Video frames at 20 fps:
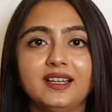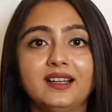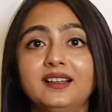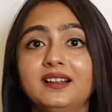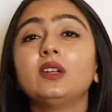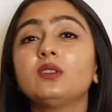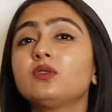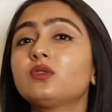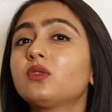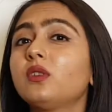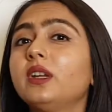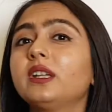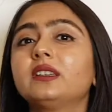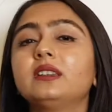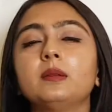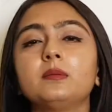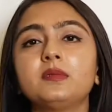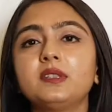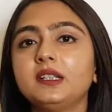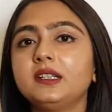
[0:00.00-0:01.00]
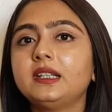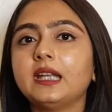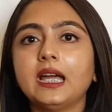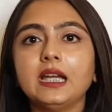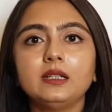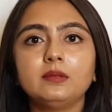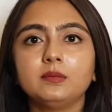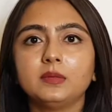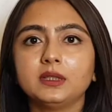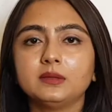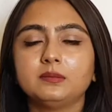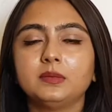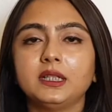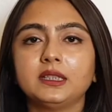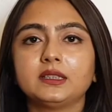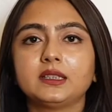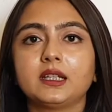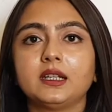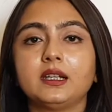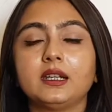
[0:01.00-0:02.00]
and usko ekdam se tight mat
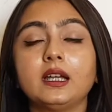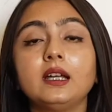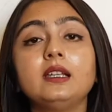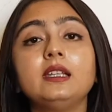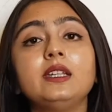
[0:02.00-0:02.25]
band karna.